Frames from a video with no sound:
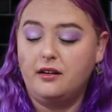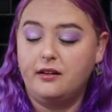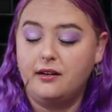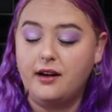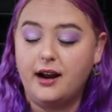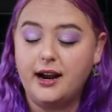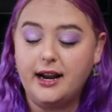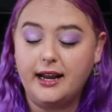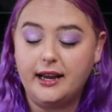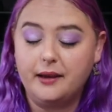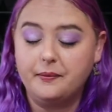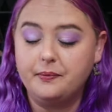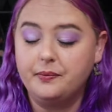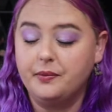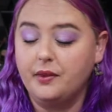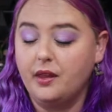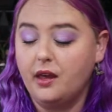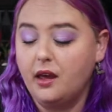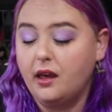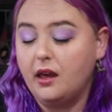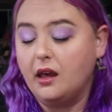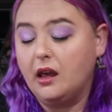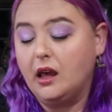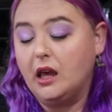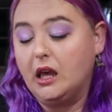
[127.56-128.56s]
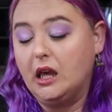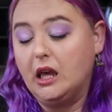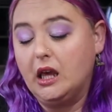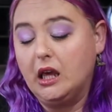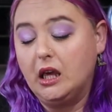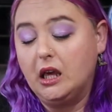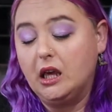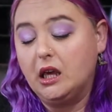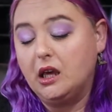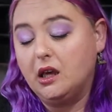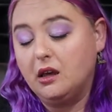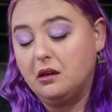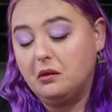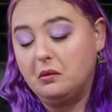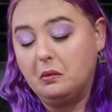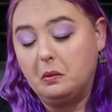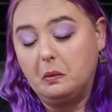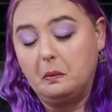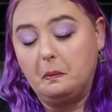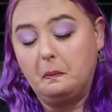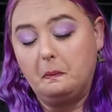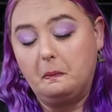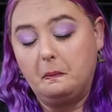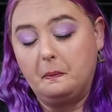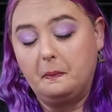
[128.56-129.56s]
Alrighty.
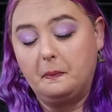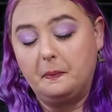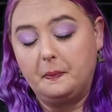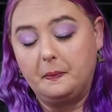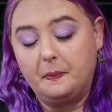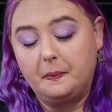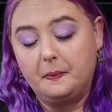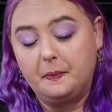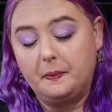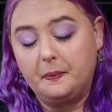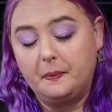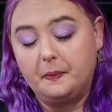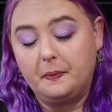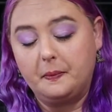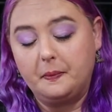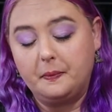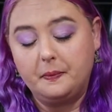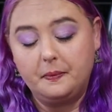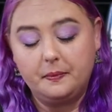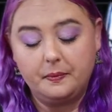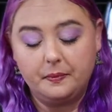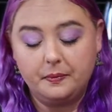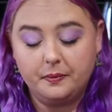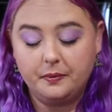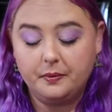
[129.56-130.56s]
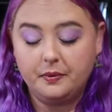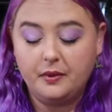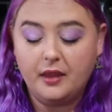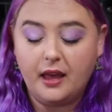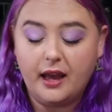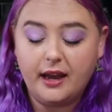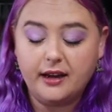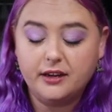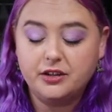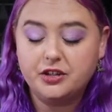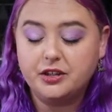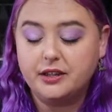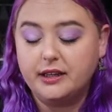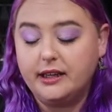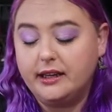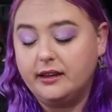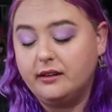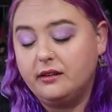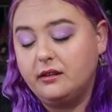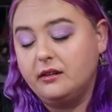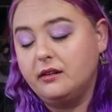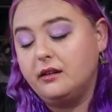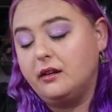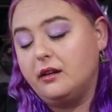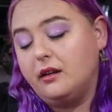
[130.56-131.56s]
Mm, actually,
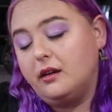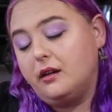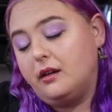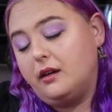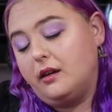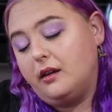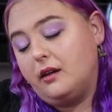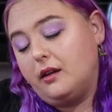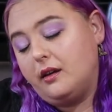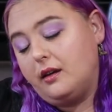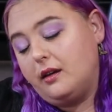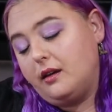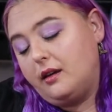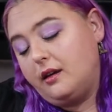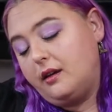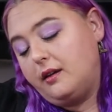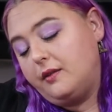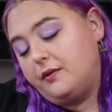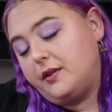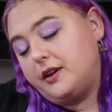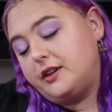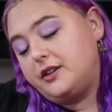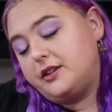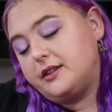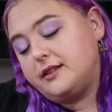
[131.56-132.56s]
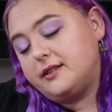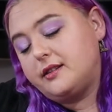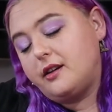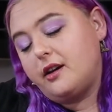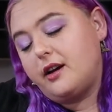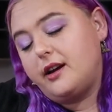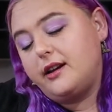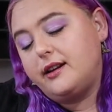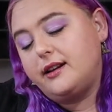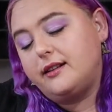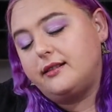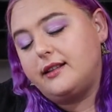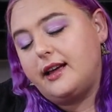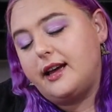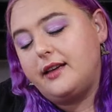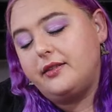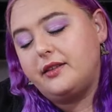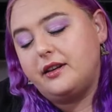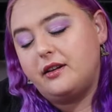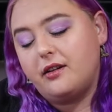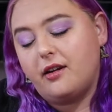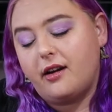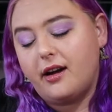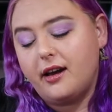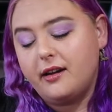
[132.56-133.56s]
if I just kind of lay the
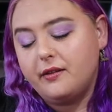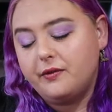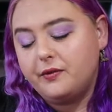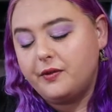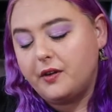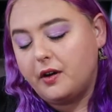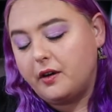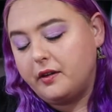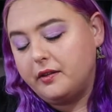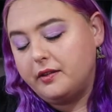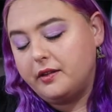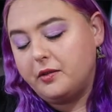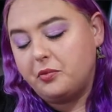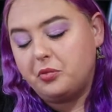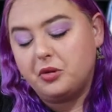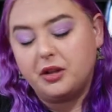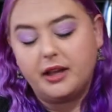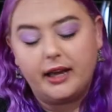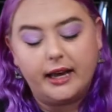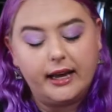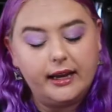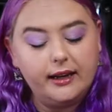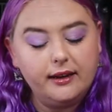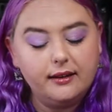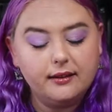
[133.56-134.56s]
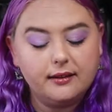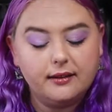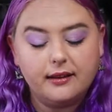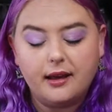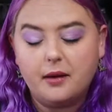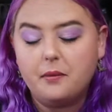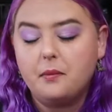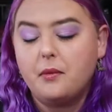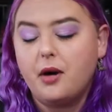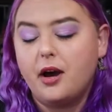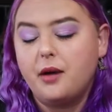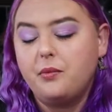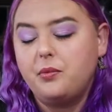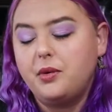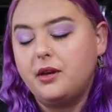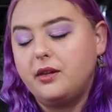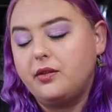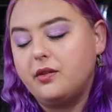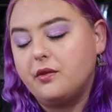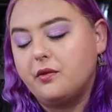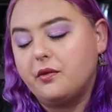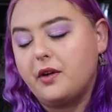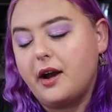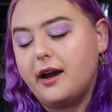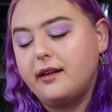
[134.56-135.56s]
knife on the plate, that might be
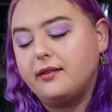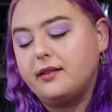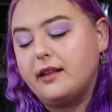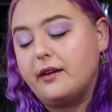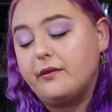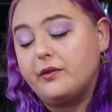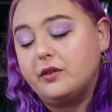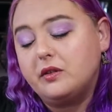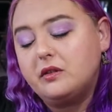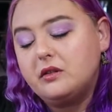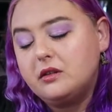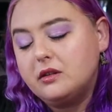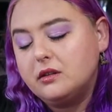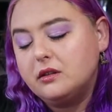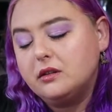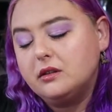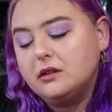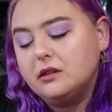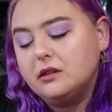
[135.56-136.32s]
the right level.